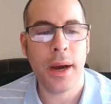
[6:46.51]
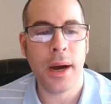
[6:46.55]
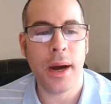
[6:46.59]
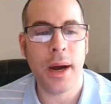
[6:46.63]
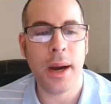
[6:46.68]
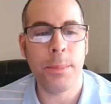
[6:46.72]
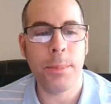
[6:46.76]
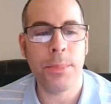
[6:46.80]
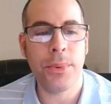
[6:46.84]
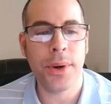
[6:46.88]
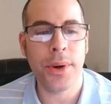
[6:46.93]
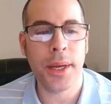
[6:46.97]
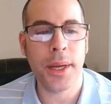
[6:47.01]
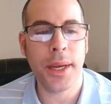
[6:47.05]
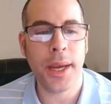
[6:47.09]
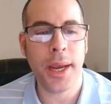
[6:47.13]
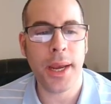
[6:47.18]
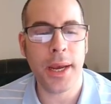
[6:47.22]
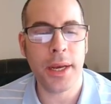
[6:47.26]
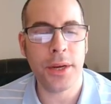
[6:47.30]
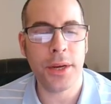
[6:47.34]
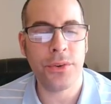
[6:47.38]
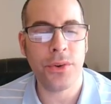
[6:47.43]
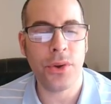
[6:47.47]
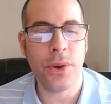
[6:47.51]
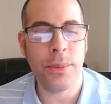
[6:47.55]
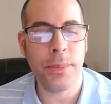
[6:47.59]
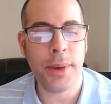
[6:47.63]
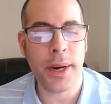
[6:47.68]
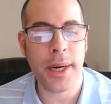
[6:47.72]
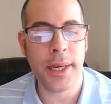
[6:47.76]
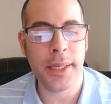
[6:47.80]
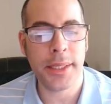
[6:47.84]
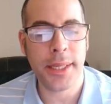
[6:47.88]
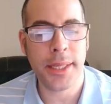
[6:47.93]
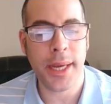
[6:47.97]
Operating cash flow
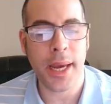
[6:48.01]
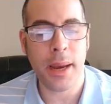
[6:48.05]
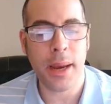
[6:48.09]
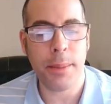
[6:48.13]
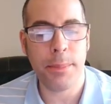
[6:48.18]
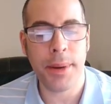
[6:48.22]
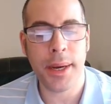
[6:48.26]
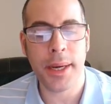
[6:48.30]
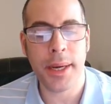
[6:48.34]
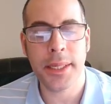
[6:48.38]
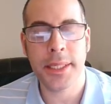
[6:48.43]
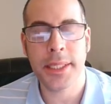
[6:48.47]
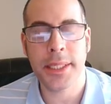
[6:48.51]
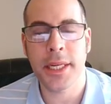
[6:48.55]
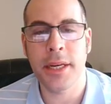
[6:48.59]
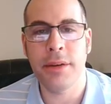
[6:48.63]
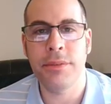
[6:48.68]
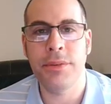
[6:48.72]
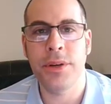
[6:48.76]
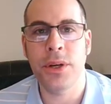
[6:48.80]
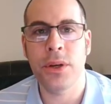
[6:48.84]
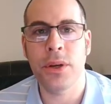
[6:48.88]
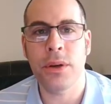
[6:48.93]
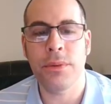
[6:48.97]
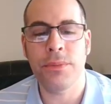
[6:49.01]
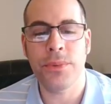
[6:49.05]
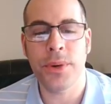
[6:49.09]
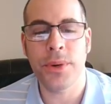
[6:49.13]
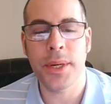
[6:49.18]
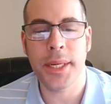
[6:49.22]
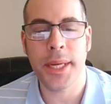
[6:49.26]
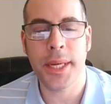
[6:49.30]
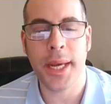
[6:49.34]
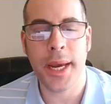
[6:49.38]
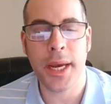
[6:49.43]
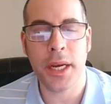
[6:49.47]
minus capex gives you your
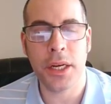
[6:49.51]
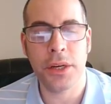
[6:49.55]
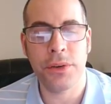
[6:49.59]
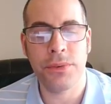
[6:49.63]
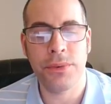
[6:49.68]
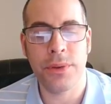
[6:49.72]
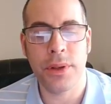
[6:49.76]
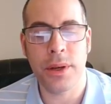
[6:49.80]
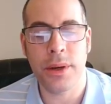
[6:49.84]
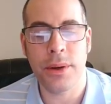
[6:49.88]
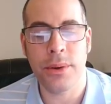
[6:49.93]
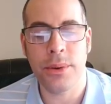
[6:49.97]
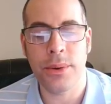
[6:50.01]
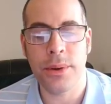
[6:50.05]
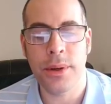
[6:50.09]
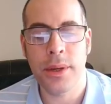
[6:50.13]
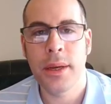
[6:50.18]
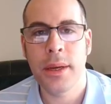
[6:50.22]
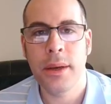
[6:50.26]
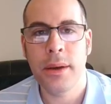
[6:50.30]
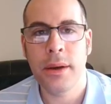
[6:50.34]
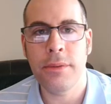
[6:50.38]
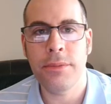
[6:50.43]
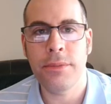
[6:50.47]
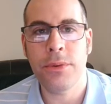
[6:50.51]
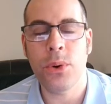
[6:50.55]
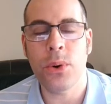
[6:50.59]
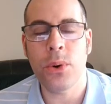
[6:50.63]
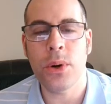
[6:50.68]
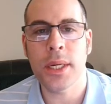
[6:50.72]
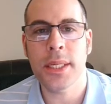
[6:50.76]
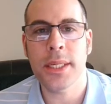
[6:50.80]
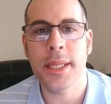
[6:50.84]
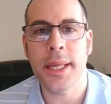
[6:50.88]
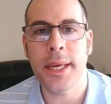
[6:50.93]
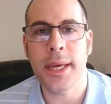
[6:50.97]
free cash flow. Of
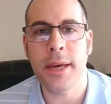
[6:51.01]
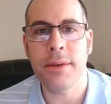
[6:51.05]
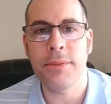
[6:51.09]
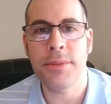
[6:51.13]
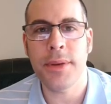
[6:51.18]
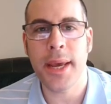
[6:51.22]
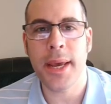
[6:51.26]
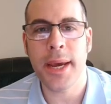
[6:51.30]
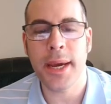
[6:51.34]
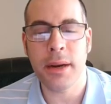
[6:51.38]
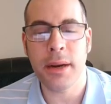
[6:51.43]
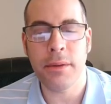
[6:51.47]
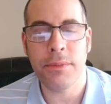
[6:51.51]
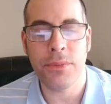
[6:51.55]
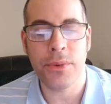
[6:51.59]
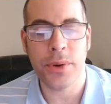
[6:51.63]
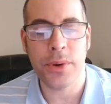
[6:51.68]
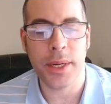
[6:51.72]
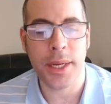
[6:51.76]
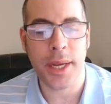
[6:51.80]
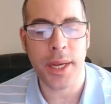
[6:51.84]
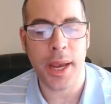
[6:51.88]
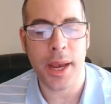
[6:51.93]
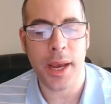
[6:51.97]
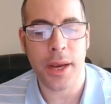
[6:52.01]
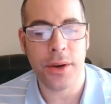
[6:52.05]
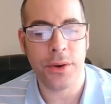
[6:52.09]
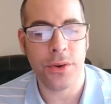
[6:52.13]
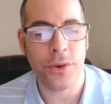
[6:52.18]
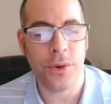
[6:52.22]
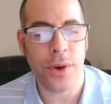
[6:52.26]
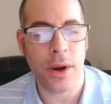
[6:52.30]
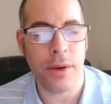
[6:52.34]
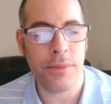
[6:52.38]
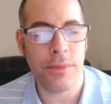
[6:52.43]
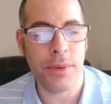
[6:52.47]
course, they have negative free cash
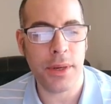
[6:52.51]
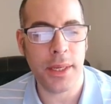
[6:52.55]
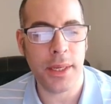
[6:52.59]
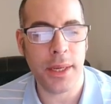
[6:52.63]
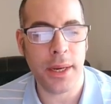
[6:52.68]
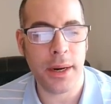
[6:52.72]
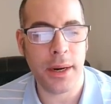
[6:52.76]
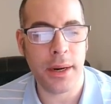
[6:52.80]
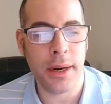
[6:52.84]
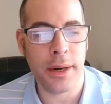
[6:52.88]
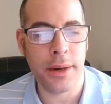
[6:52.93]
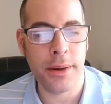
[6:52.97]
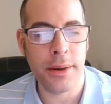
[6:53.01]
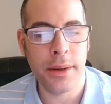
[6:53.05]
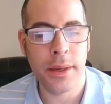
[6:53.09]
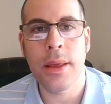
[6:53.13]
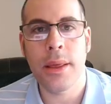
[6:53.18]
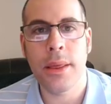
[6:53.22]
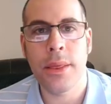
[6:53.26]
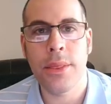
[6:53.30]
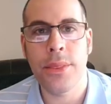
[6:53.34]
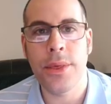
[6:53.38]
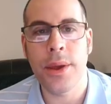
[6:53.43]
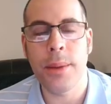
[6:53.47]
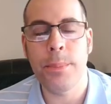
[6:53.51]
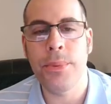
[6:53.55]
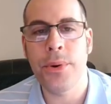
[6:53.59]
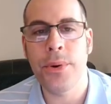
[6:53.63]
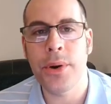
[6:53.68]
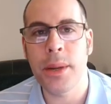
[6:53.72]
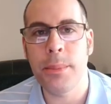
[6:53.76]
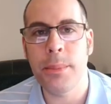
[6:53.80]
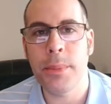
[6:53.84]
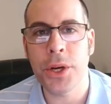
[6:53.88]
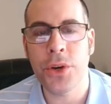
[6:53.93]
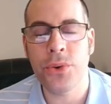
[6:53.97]
flow every year. They're
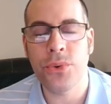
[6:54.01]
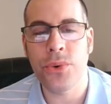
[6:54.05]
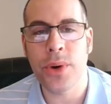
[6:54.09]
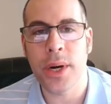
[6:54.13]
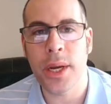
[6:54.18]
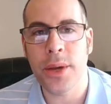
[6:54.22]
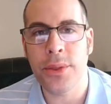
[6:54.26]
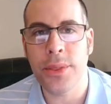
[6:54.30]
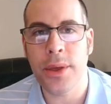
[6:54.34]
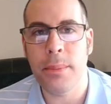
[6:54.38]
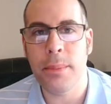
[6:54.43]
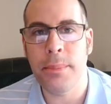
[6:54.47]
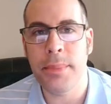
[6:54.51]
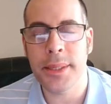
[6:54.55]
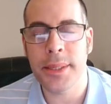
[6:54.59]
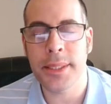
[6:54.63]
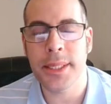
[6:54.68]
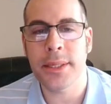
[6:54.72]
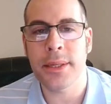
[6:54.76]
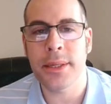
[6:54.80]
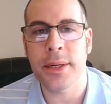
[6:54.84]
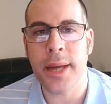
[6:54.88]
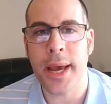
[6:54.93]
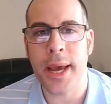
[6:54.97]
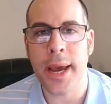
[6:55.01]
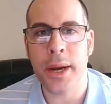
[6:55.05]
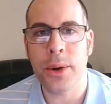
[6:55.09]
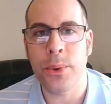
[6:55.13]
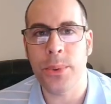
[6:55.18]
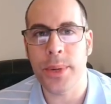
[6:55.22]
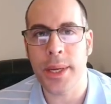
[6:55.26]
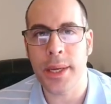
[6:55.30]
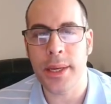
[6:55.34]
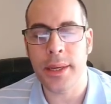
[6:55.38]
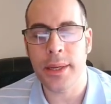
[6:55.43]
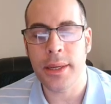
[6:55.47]
pretty much running their business on
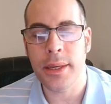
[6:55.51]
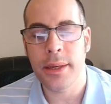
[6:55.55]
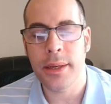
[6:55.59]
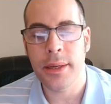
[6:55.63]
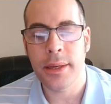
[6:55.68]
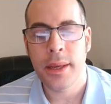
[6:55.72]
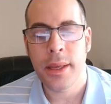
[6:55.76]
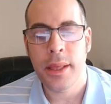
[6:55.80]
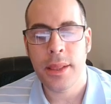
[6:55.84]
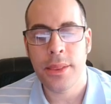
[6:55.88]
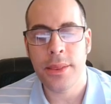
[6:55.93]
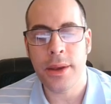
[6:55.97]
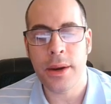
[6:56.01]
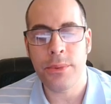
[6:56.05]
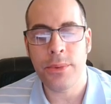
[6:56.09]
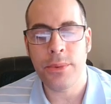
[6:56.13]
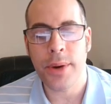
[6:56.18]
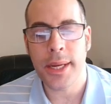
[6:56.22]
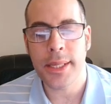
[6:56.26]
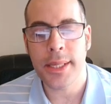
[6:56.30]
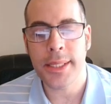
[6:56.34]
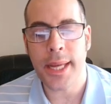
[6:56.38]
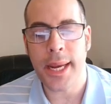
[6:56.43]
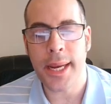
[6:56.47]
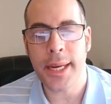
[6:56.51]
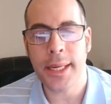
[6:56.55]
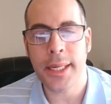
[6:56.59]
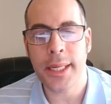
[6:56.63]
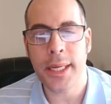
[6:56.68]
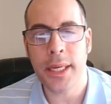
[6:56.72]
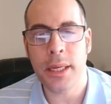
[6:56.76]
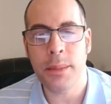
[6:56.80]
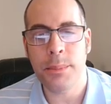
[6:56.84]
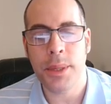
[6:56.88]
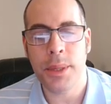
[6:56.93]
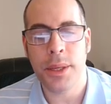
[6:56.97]
equity. They raised
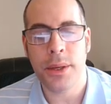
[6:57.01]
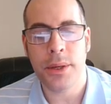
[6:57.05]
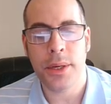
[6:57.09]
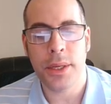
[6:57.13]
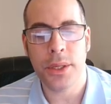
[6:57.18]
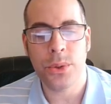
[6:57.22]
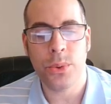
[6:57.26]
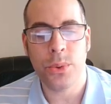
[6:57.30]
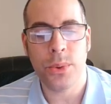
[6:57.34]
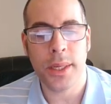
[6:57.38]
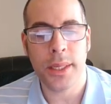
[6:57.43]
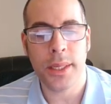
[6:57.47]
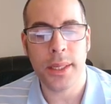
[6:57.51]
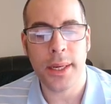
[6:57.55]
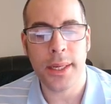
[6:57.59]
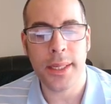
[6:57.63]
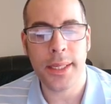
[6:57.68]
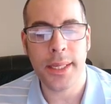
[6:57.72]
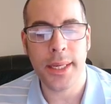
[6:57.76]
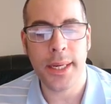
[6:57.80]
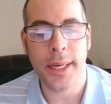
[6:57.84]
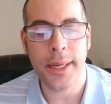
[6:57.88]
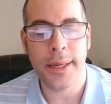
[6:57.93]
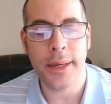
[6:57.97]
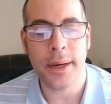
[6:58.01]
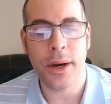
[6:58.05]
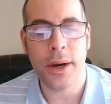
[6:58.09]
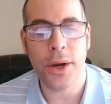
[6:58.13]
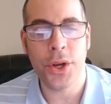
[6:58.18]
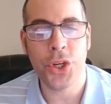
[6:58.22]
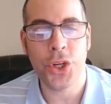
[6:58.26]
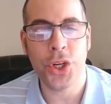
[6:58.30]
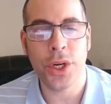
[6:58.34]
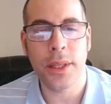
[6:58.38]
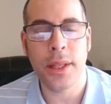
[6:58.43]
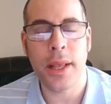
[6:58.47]
18 million in 2019,
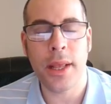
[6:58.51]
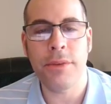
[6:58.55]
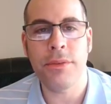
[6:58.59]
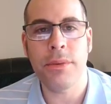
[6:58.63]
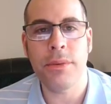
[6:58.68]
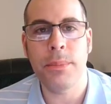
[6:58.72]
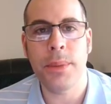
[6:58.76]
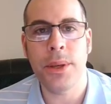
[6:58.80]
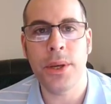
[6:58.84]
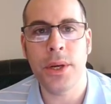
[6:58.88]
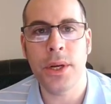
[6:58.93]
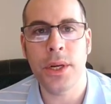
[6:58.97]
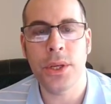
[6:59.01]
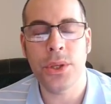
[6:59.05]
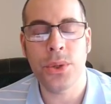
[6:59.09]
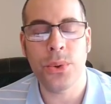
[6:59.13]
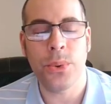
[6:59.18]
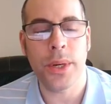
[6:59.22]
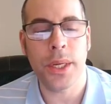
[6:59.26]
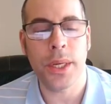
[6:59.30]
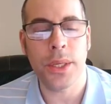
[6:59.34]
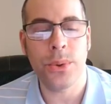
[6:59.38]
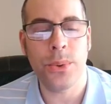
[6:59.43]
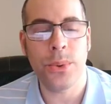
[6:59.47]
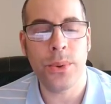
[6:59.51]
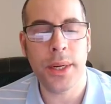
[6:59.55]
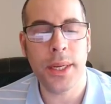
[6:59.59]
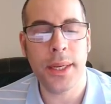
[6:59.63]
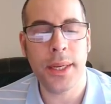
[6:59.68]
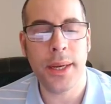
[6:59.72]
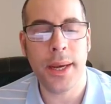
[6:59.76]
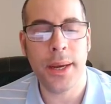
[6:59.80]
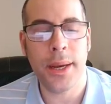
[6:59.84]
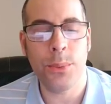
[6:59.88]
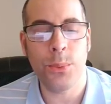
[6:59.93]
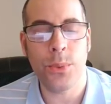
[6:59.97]
111 million in
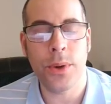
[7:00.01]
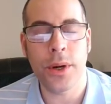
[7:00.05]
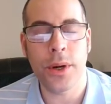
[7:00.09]
2020, and